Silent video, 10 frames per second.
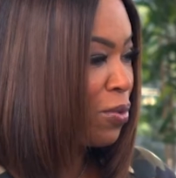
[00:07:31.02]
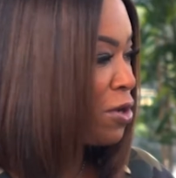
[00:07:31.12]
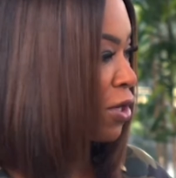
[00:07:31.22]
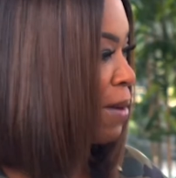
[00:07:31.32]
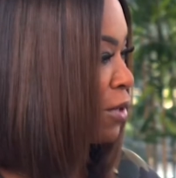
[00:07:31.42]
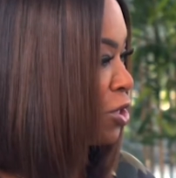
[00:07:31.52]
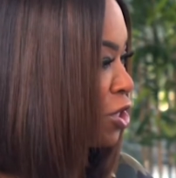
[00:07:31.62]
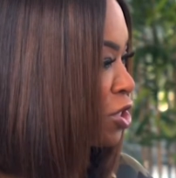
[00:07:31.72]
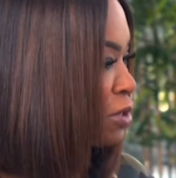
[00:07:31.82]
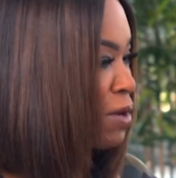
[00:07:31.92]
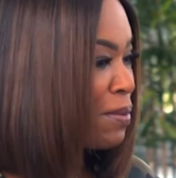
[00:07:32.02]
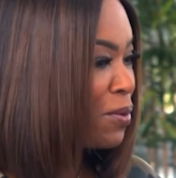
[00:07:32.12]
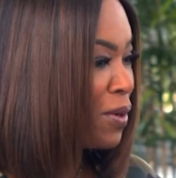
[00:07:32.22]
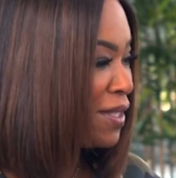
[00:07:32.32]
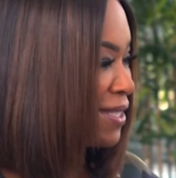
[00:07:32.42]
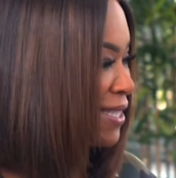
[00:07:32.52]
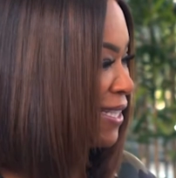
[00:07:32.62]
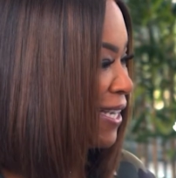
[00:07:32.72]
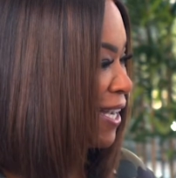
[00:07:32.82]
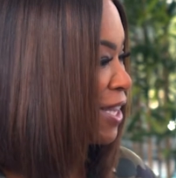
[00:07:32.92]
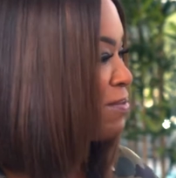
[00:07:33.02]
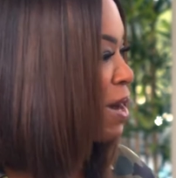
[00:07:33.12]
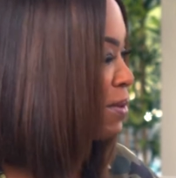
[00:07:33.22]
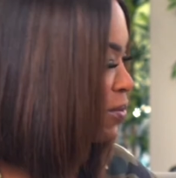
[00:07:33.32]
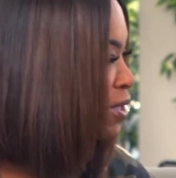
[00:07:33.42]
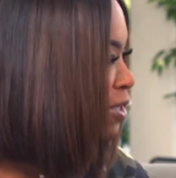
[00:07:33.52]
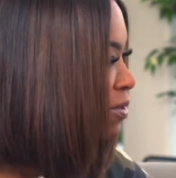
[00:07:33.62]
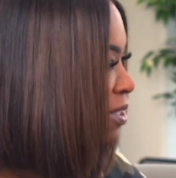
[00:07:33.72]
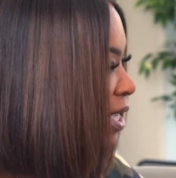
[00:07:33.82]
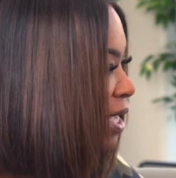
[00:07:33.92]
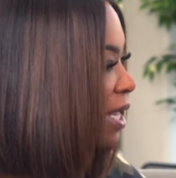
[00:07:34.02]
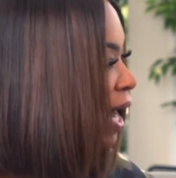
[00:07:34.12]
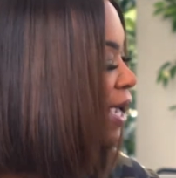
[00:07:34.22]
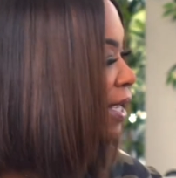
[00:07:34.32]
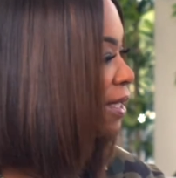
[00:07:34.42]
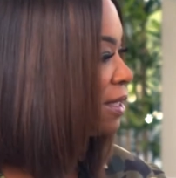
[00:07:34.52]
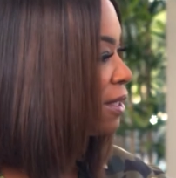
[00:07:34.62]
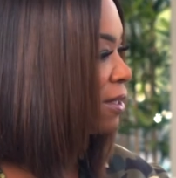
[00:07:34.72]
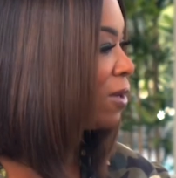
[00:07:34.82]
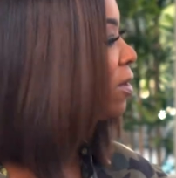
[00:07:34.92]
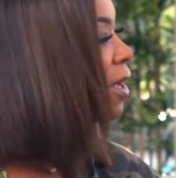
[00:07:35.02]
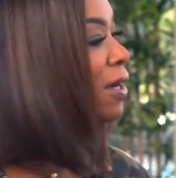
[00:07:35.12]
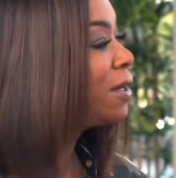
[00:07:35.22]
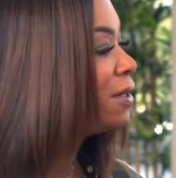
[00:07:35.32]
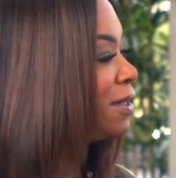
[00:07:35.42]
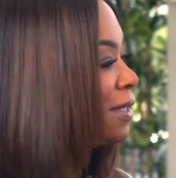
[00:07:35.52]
what your coming to Jesus moment was. Okay. The moment when you said, I can no longer